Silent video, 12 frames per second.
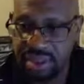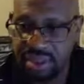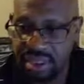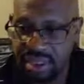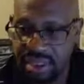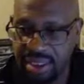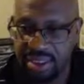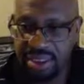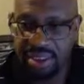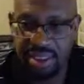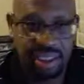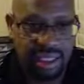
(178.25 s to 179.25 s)

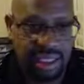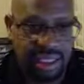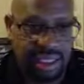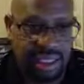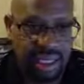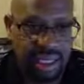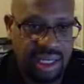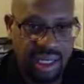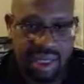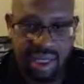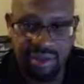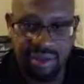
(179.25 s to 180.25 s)
And
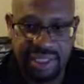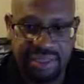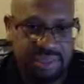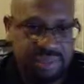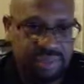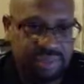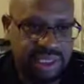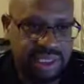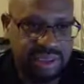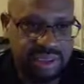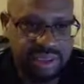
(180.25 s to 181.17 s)
if I zoom in, you